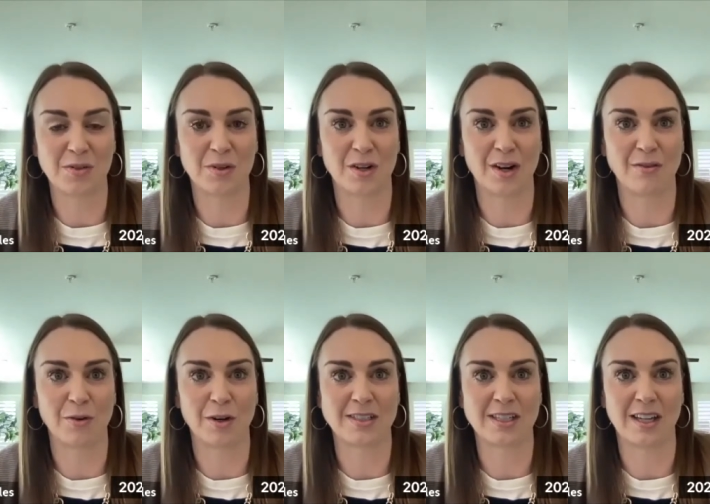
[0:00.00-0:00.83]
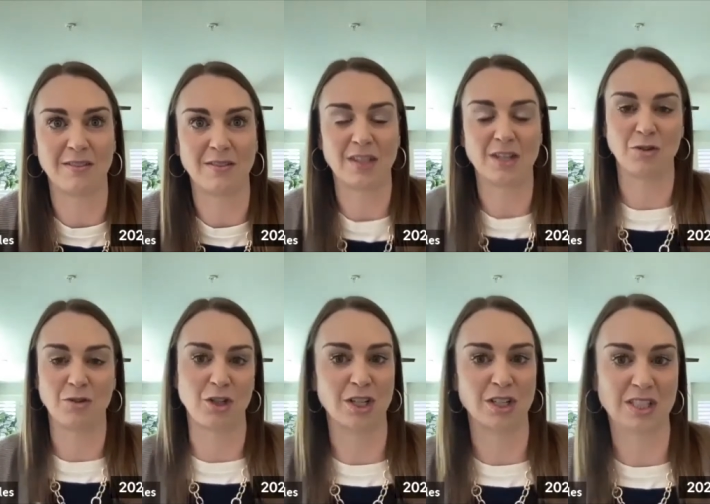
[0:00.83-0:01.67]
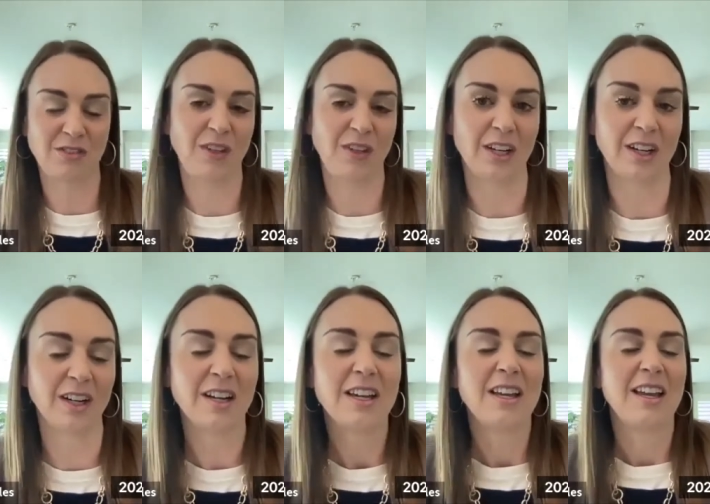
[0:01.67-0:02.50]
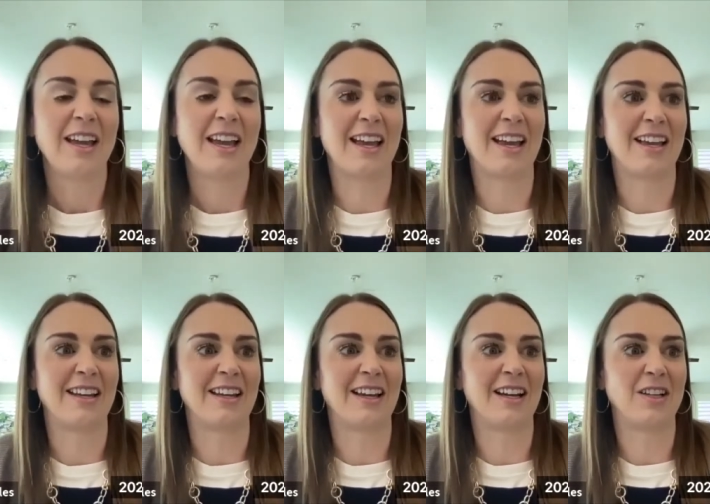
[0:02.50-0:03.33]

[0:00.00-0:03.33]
or have worked kind of in the nutrition sphere, and